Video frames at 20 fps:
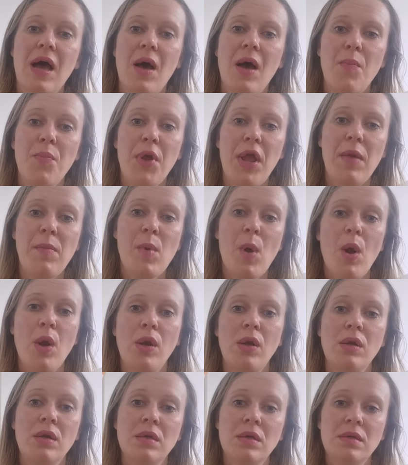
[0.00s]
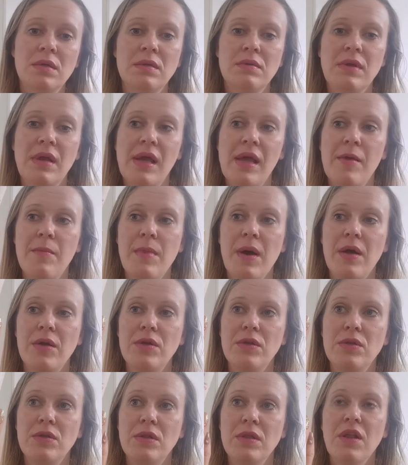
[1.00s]
a primer. Um,
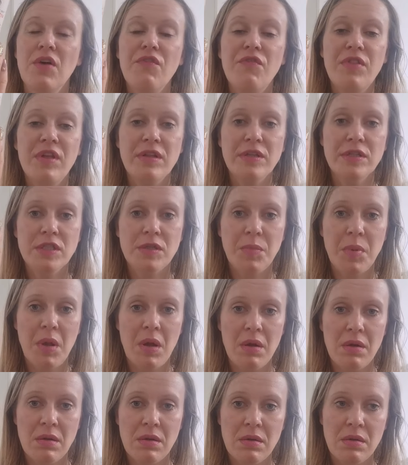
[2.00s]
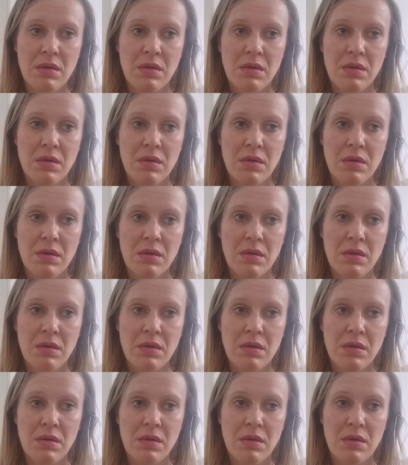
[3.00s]
I love the Instablur.